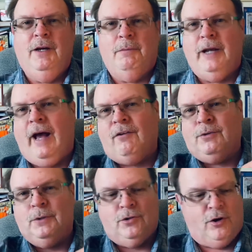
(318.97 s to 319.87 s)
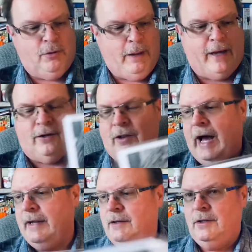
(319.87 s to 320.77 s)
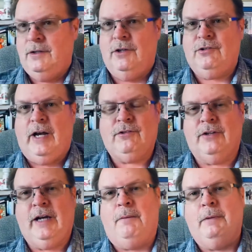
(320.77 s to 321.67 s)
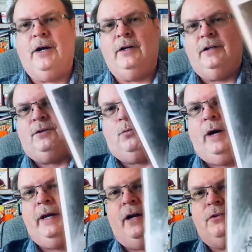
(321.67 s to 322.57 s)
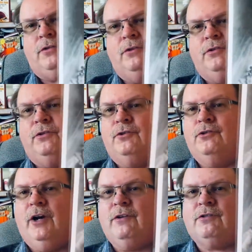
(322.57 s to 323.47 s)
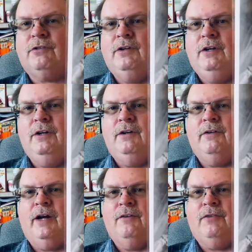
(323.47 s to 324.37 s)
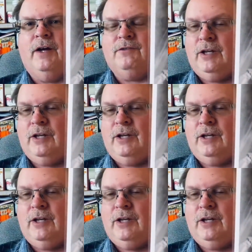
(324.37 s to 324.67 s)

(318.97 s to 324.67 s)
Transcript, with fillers: But Alice, we talk about a lot. You know, she actually got married at the White House. This is her dress that I found.